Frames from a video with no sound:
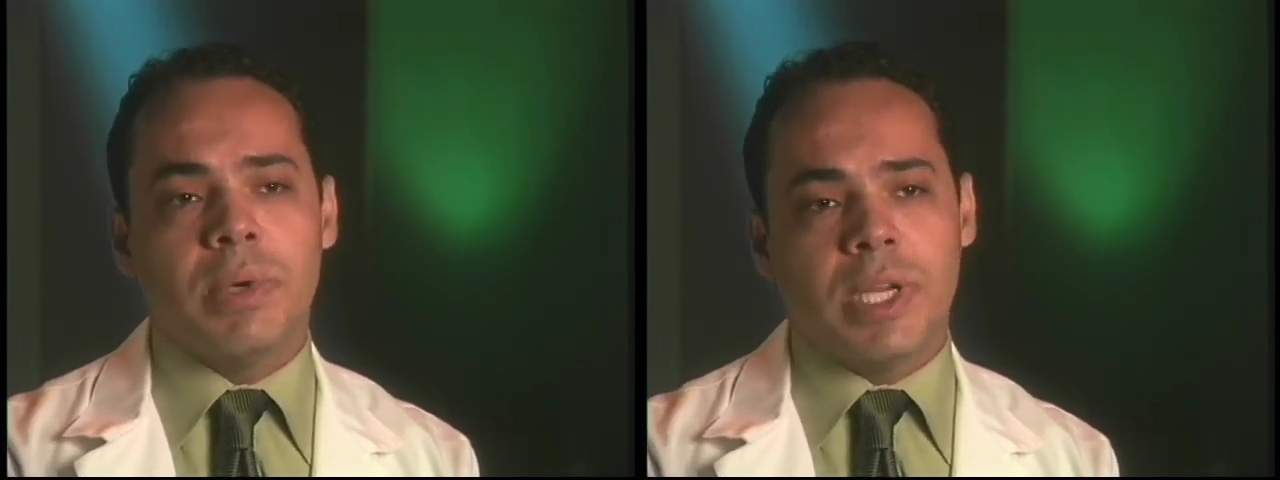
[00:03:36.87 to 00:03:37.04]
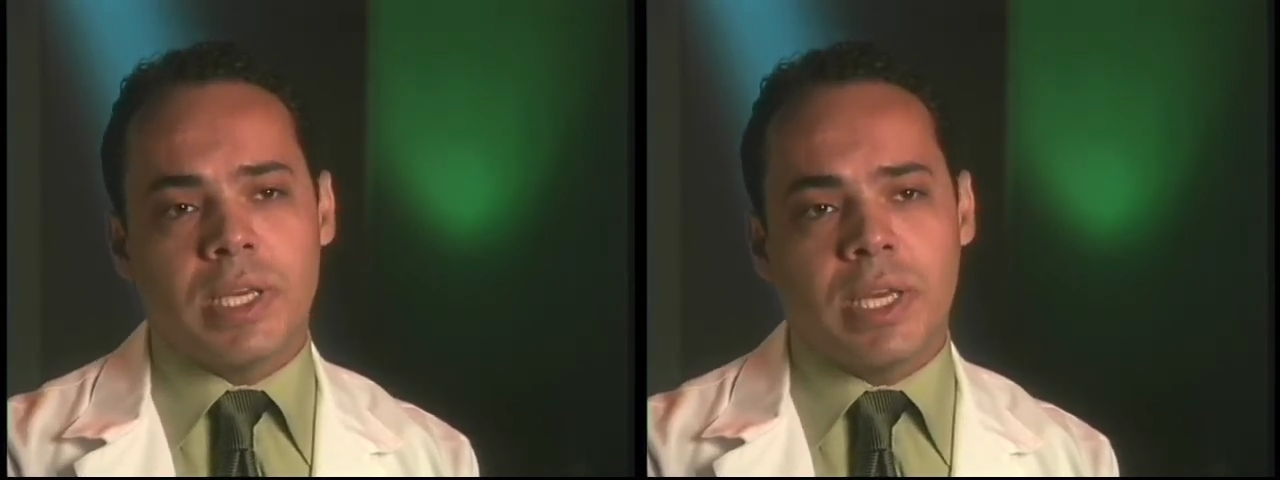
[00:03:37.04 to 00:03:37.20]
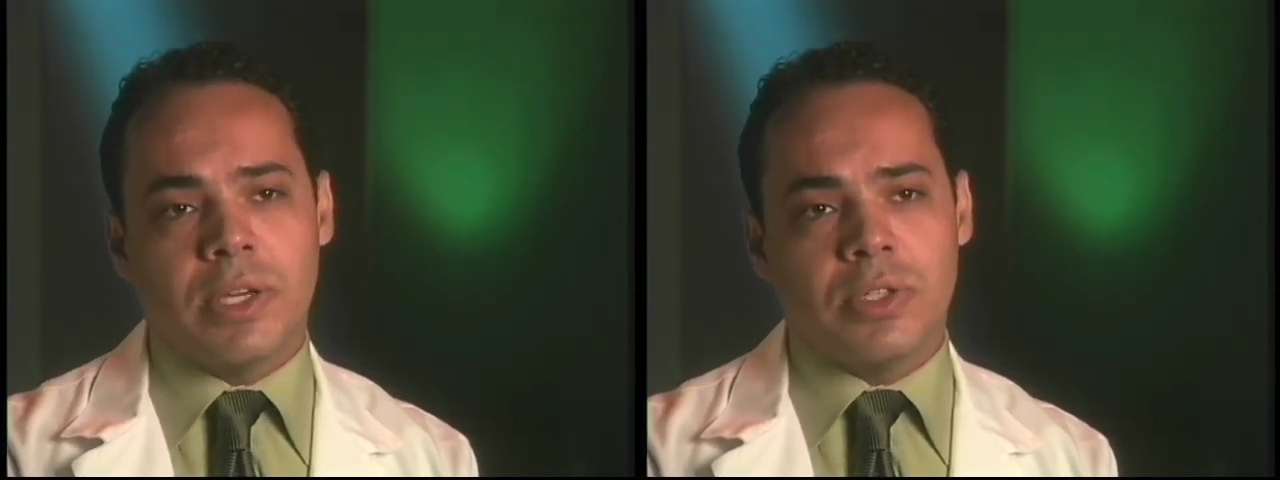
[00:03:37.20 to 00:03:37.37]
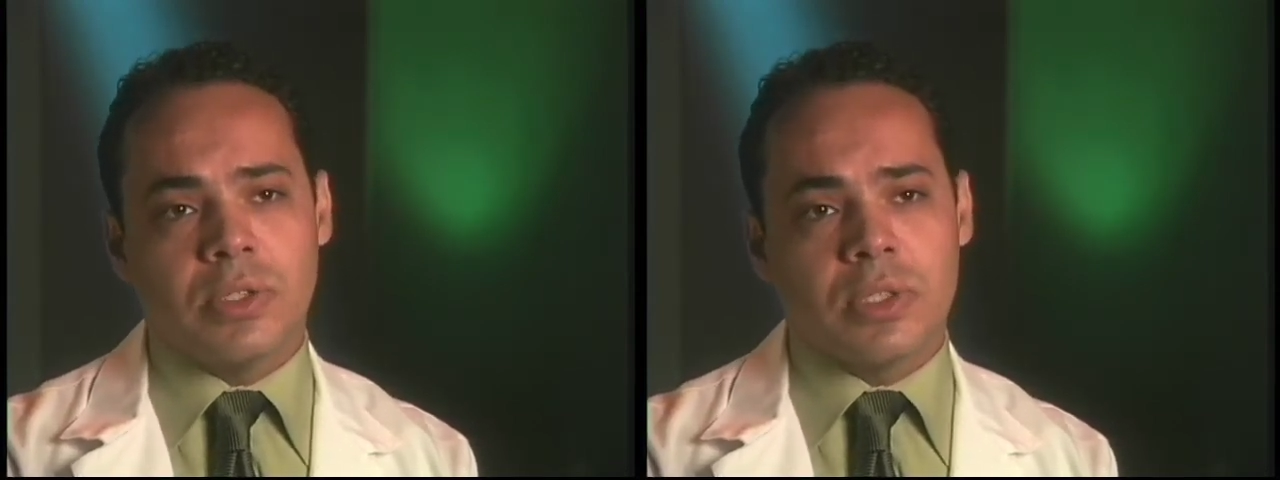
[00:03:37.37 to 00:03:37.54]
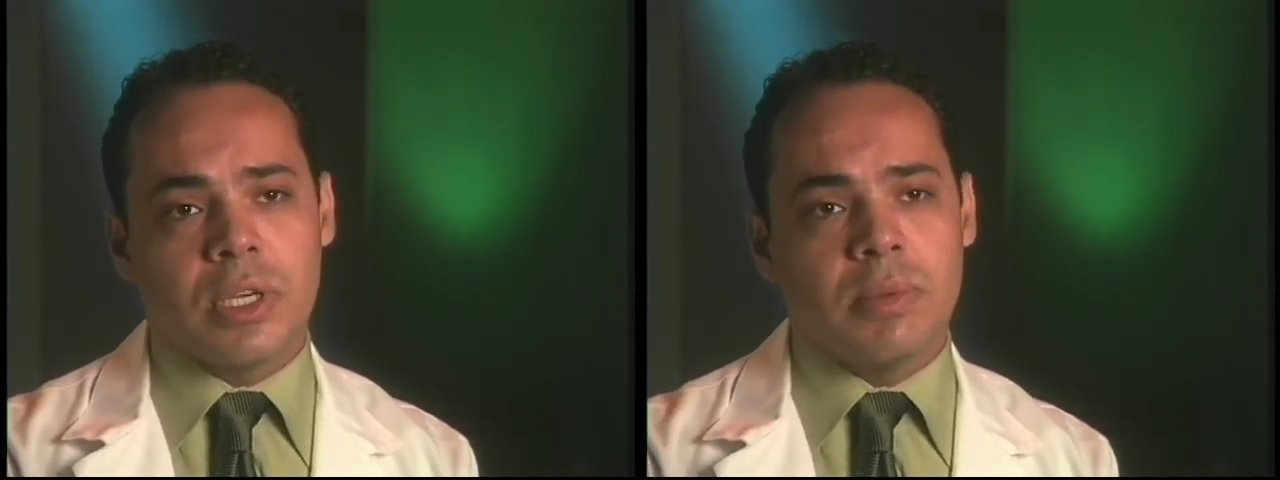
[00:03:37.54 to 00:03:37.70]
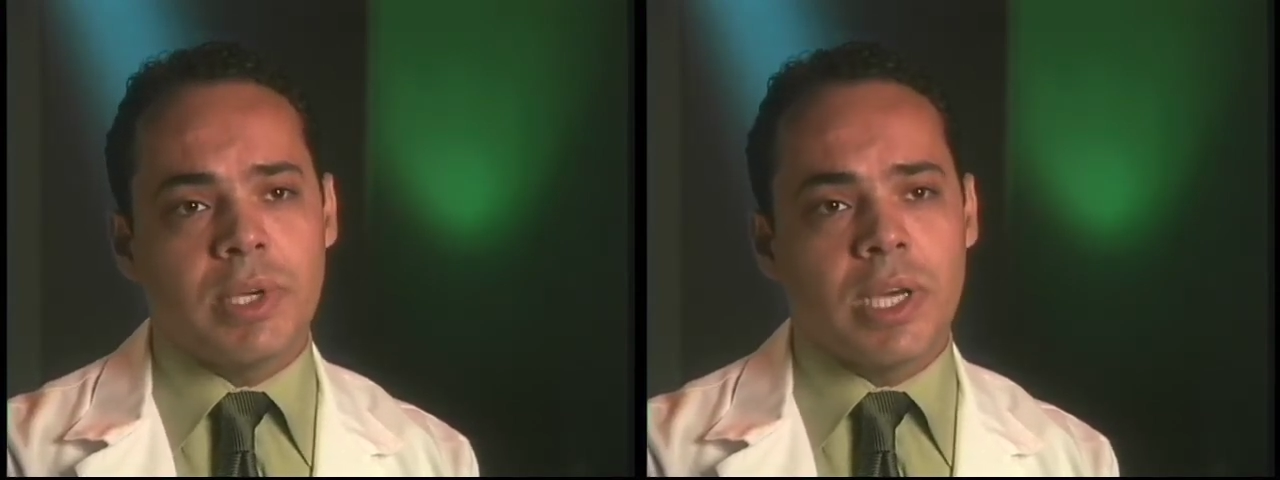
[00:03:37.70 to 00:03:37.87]

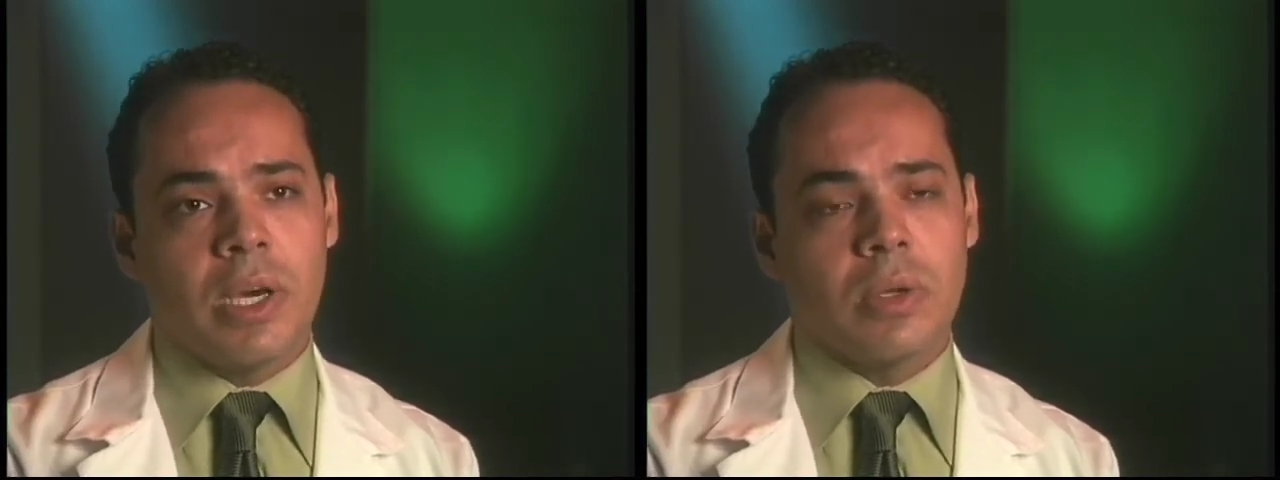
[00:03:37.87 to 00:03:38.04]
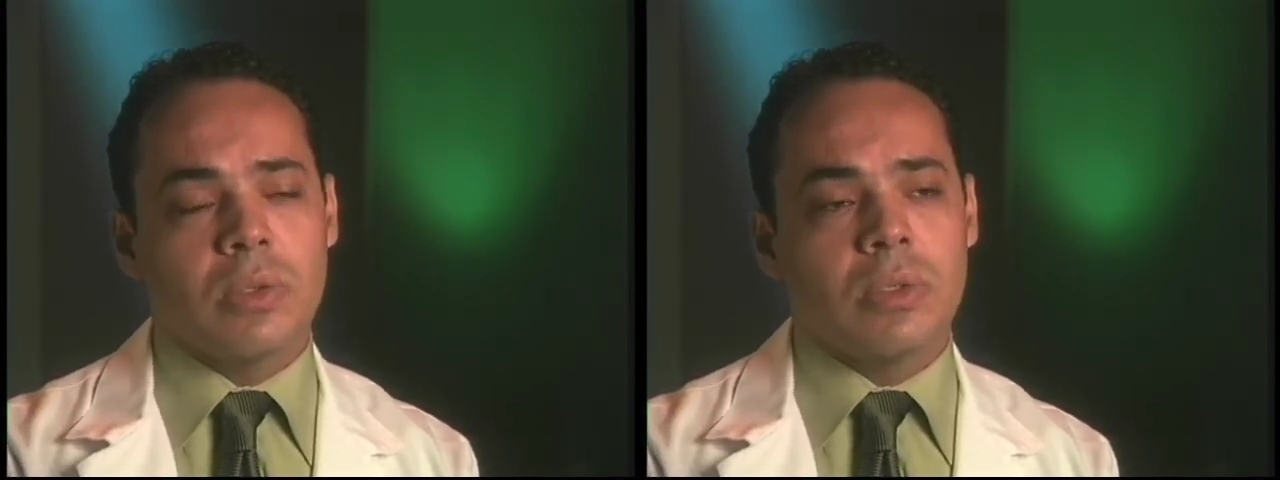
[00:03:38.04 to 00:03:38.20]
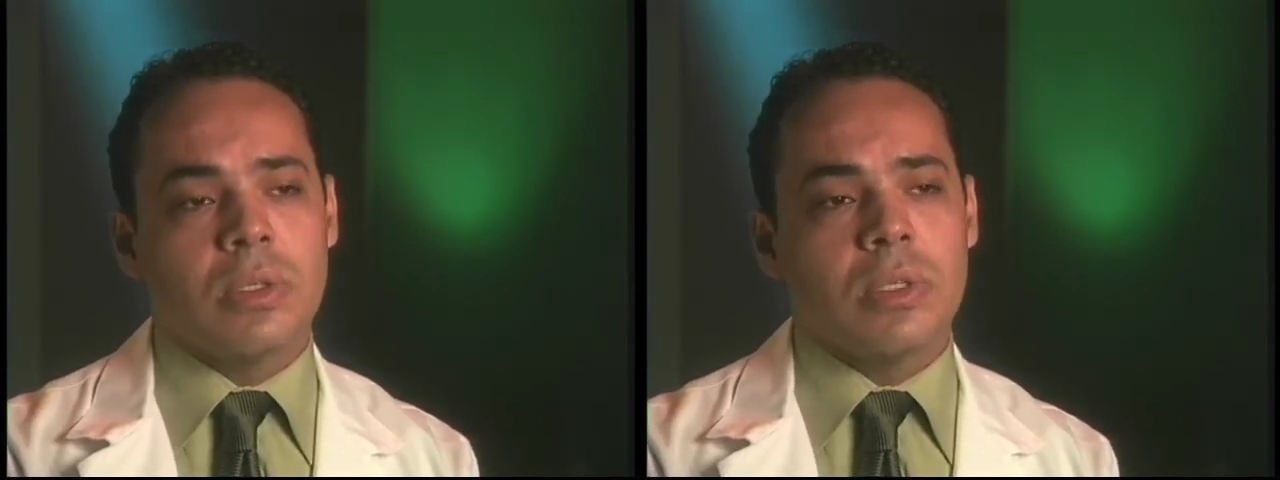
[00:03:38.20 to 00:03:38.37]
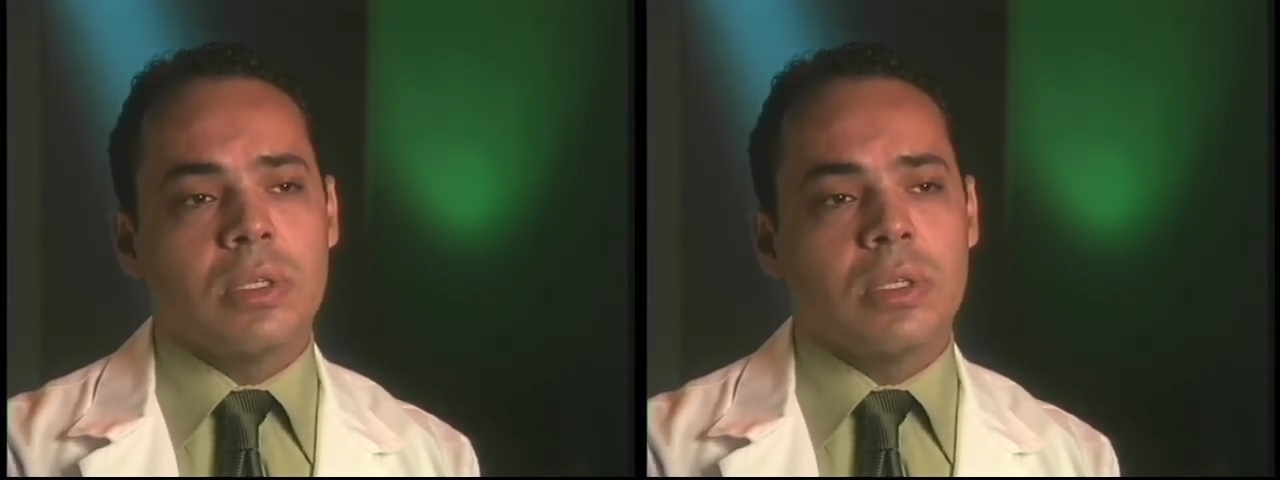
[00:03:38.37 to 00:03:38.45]
medications coming out